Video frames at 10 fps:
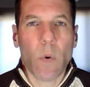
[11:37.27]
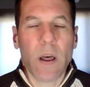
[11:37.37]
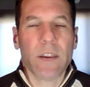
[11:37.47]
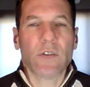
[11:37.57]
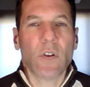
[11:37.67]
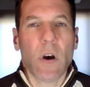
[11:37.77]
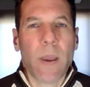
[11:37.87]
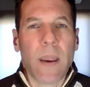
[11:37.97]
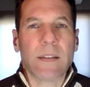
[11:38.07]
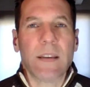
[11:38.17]
While this
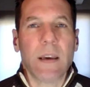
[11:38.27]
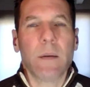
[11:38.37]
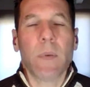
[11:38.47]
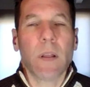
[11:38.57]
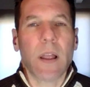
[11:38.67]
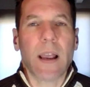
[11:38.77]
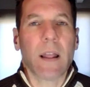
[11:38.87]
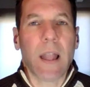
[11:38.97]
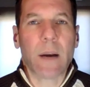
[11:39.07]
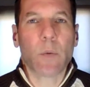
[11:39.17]
all may seem
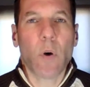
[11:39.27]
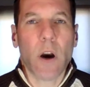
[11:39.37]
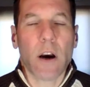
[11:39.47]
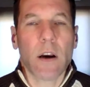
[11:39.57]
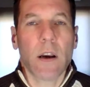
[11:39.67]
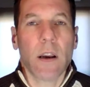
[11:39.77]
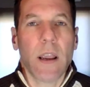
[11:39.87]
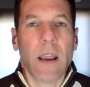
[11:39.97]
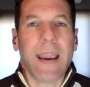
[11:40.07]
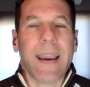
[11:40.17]
like a lot of work,
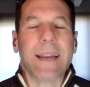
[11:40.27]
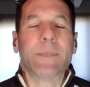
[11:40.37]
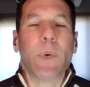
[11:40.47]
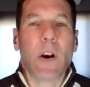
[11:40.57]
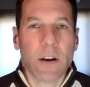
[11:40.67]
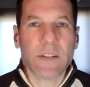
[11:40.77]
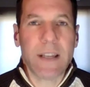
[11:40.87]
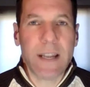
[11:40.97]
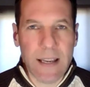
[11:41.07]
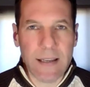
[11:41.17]
it's
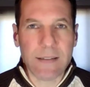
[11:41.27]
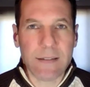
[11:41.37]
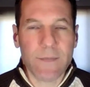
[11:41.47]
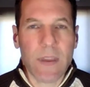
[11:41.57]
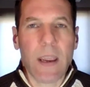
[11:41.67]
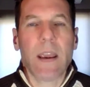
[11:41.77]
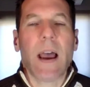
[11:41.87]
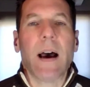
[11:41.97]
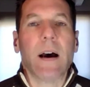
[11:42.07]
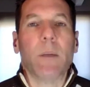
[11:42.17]
because it is.
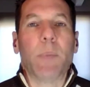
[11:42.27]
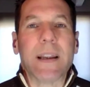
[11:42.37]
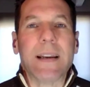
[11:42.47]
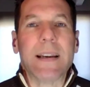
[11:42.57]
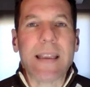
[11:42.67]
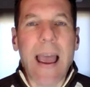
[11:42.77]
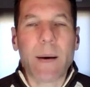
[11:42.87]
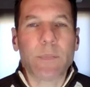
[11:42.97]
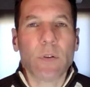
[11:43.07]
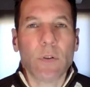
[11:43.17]
But it is
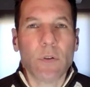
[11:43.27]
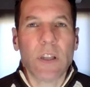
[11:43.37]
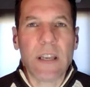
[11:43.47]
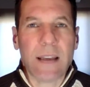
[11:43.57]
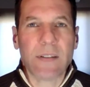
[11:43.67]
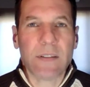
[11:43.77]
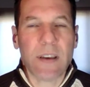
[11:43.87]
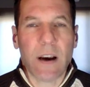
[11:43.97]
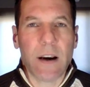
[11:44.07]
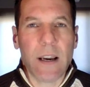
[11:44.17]
absolutely
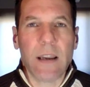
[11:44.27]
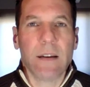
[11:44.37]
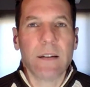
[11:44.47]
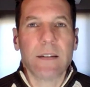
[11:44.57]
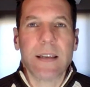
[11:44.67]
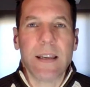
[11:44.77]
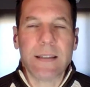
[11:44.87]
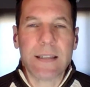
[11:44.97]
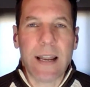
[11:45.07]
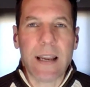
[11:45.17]
necessary.
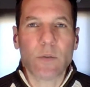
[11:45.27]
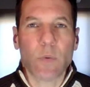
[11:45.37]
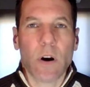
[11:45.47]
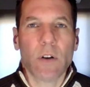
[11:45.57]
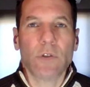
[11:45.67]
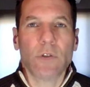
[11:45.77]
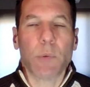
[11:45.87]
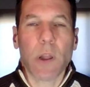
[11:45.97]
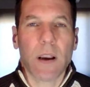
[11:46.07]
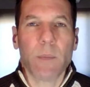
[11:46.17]
In today's world,
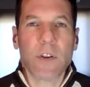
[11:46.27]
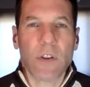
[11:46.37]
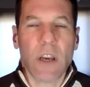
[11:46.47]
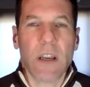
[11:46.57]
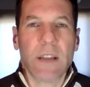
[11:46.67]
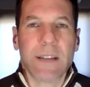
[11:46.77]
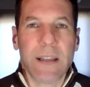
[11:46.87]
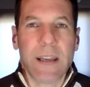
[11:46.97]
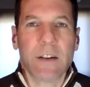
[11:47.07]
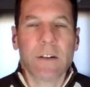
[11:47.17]
you plug a machine
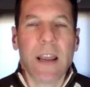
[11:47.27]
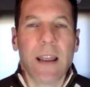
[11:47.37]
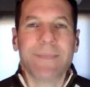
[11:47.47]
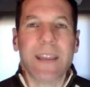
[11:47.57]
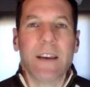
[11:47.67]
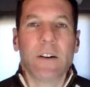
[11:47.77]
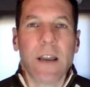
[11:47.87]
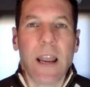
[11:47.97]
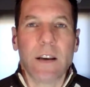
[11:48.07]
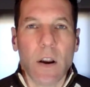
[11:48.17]
into the
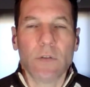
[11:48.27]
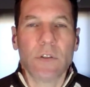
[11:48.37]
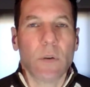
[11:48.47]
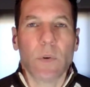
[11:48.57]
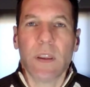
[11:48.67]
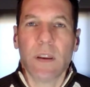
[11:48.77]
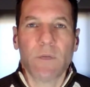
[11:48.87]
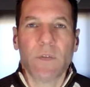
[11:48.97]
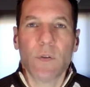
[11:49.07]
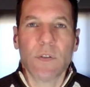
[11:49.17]
internet knows it within
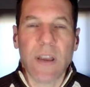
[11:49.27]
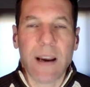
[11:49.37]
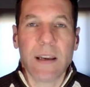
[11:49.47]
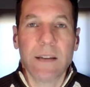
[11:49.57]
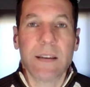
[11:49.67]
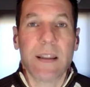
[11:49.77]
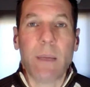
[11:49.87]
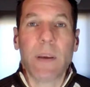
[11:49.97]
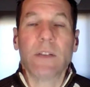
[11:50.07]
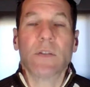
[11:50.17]
a few seconds, and
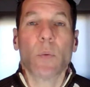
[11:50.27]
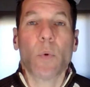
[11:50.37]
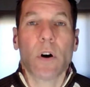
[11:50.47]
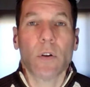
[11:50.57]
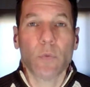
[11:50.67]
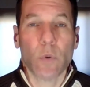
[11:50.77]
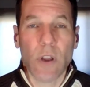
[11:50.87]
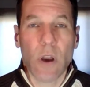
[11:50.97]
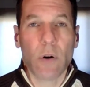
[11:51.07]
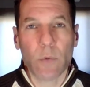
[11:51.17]
that means the world
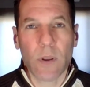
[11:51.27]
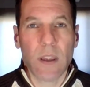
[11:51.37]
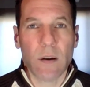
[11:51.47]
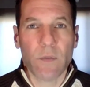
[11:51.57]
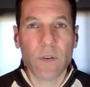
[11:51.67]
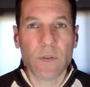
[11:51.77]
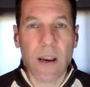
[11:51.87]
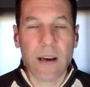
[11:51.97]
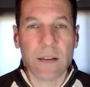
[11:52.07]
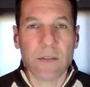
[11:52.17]
will know it within a few
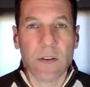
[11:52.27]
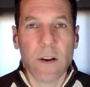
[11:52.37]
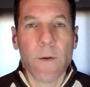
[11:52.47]
seconds.